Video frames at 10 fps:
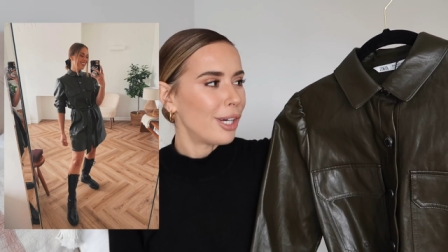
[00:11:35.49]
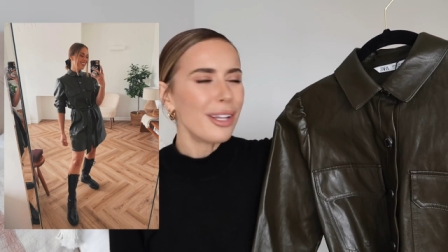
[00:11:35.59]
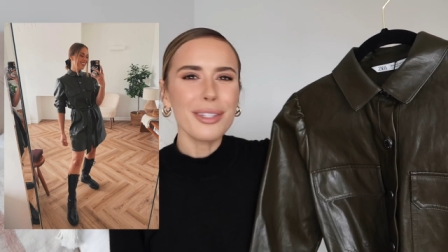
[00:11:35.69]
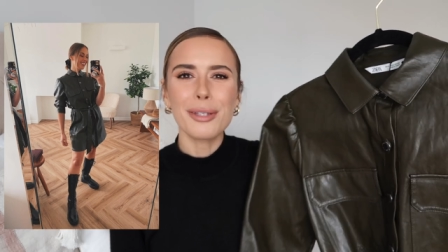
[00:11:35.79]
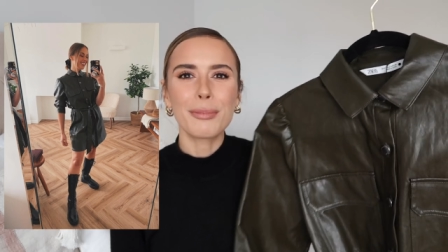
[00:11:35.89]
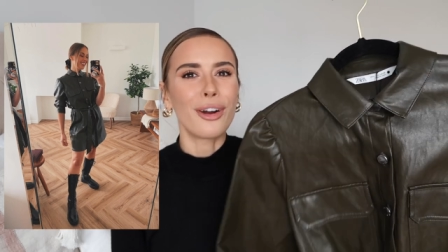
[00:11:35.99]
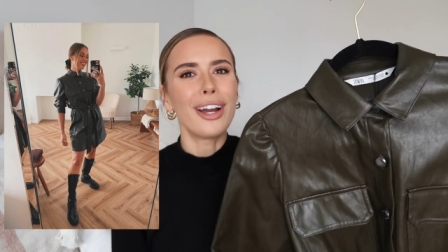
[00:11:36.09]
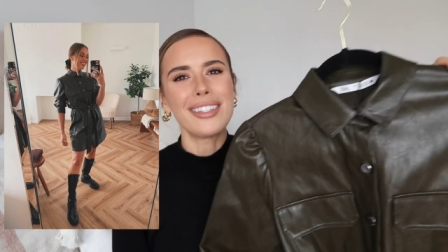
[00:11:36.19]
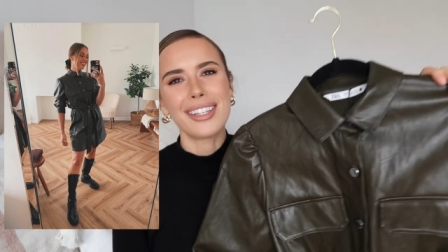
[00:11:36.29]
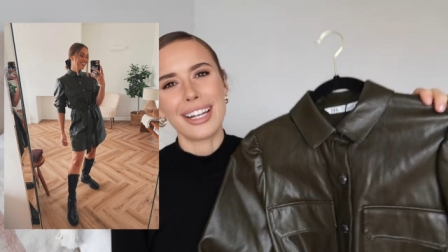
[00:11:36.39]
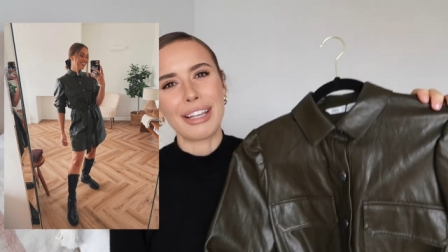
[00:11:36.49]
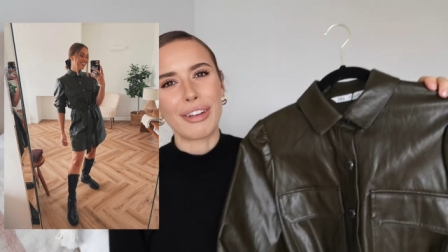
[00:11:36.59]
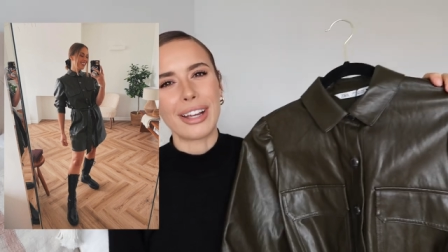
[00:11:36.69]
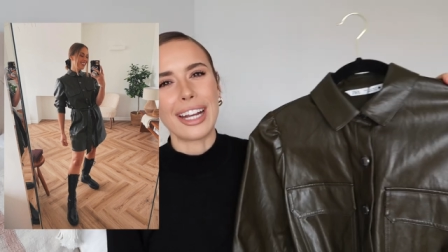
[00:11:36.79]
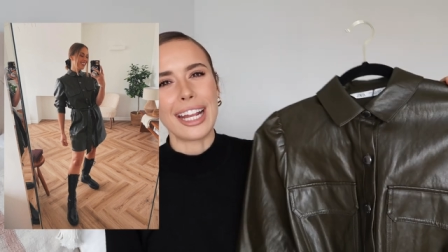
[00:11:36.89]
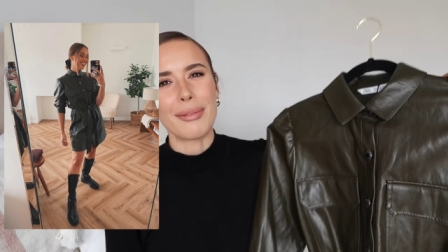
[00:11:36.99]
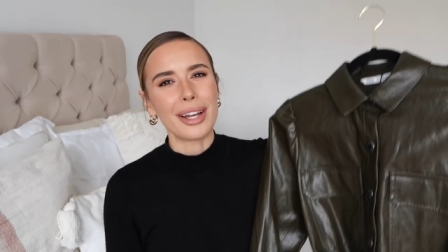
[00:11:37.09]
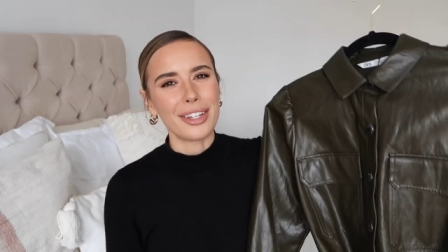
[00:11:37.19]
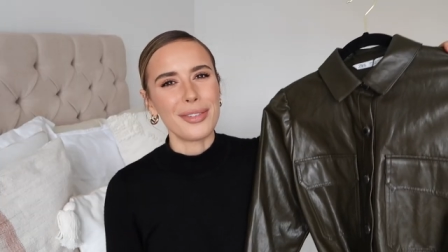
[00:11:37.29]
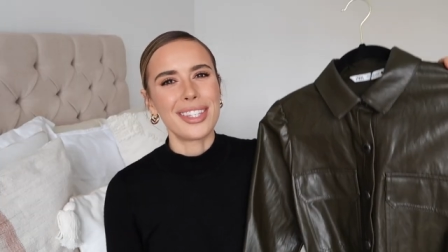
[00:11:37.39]
unsurprisingly really
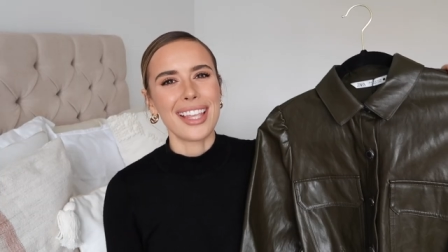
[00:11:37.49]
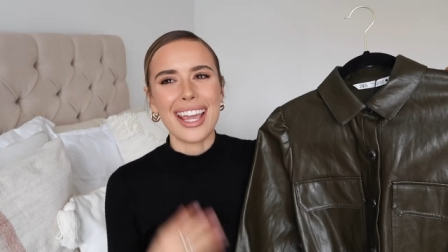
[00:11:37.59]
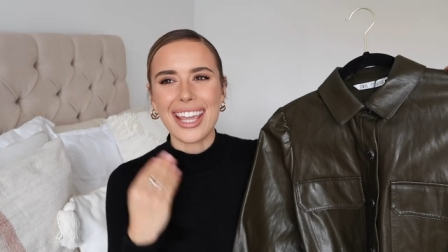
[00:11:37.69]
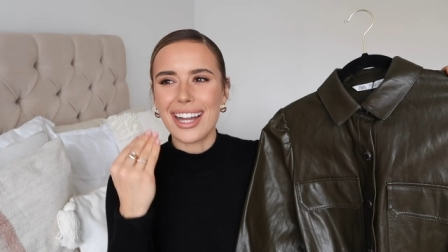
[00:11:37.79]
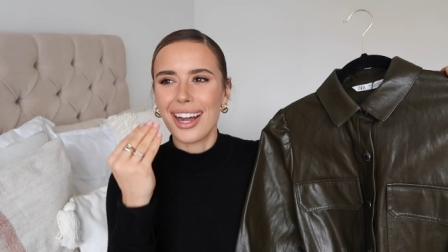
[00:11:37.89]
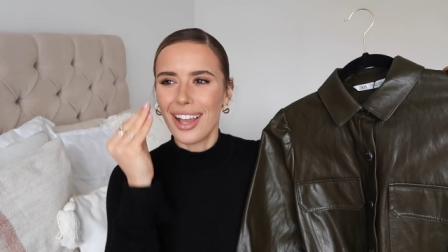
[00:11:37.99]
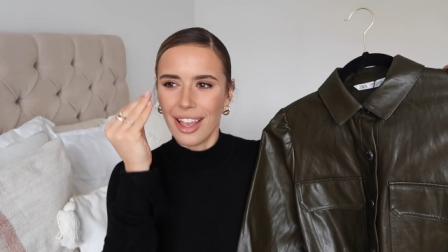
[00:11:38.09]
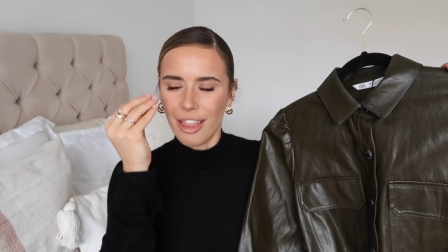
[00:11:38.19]
when you say